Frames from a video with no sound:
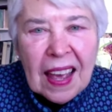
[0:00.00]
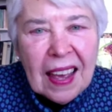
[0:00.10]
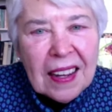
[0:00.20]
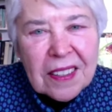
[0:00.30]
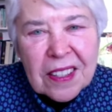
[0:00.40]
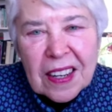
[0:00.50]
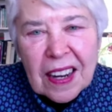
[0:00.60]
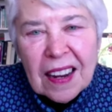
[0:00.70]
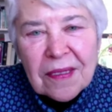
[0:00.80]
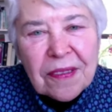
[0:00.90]
And,
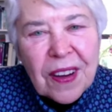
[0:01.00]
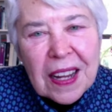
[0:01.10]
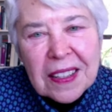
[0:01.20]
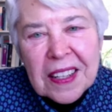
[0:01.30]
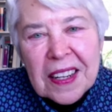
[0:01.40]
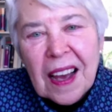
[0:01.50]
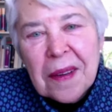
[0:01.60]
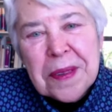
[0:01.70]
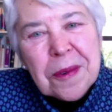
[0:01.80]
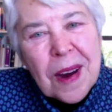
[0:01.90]
and finally,
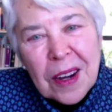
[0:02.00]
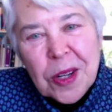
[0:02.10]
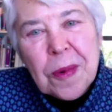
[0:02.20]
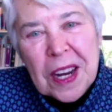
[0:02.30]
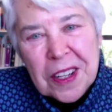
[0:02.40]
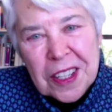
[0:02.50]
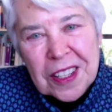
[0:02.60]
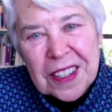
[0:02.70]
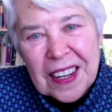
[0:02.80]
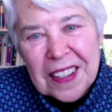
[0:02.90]
I mean,
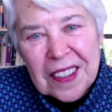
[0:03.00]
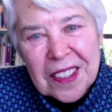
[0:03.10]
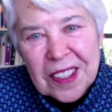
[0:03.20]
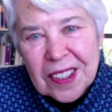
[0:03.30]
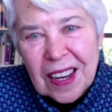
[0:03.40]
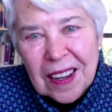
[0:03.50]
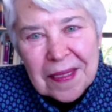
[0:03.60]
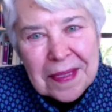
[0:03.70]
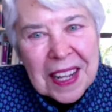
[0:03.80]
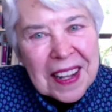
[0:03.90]
graduation is,
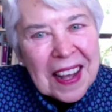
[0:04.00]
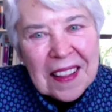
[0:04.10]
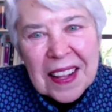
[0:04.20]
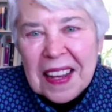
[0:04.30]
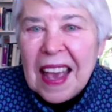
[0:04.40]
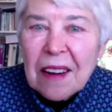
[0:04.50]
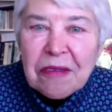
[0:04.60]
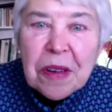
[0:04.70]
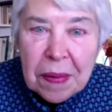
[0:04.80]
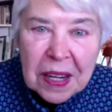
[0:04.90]
um, I think
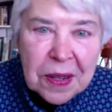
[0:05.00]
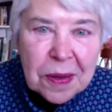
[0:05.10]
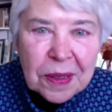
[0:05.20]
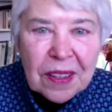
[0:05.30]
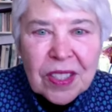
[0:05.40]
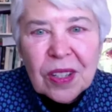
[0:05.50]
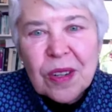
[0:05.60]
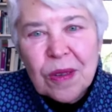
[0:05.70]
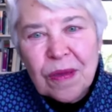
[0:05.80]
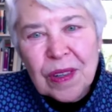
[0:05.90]
everybody who lives in
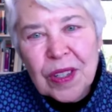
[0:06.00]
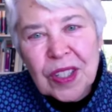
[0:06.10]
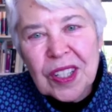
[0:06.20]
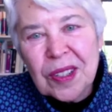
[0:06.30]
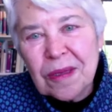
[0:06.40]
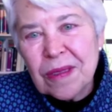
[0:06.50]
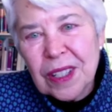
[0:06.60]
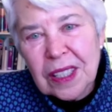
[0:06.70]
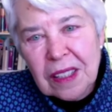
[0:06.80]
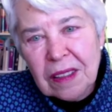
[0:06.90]
universities
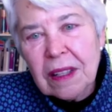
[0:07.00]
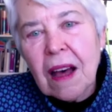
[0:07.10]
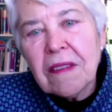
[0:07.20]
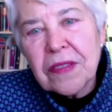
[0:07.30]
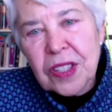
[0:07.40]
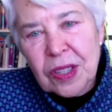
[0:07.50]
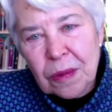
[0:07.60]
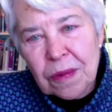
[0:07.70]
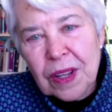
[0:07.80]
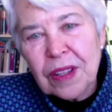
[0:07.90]
really loves
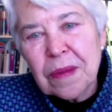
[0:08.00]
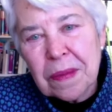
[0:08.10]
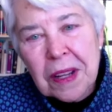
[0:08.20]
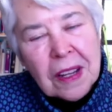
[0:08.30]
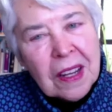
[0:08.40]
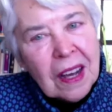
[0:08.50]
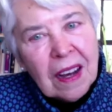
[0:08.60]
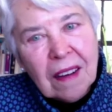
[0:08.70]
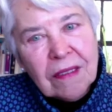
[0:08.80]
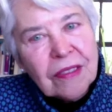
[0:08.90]
the rhythm
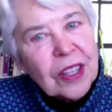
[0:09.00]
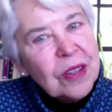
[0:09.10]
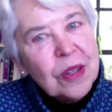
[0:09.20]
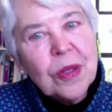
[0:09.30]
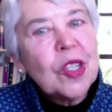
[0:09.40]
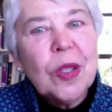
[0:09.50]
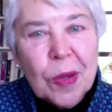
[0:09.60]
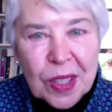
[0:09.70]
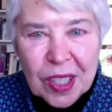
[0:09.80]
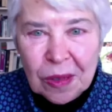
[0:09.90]
of the new
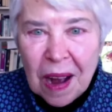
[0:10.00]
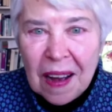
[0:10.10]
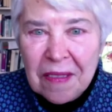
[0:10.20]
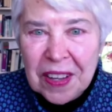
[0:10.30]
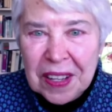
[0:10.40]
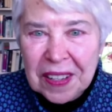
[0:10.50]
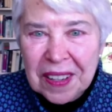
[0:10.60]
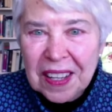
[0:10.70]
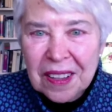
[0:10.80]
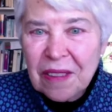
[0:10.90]
students arriving
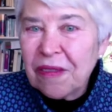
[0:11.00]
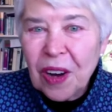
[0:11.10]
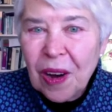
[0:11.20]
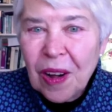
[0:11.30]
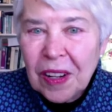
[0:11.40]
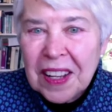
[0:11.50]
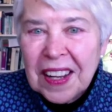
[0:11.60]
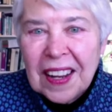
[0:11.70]
in the fall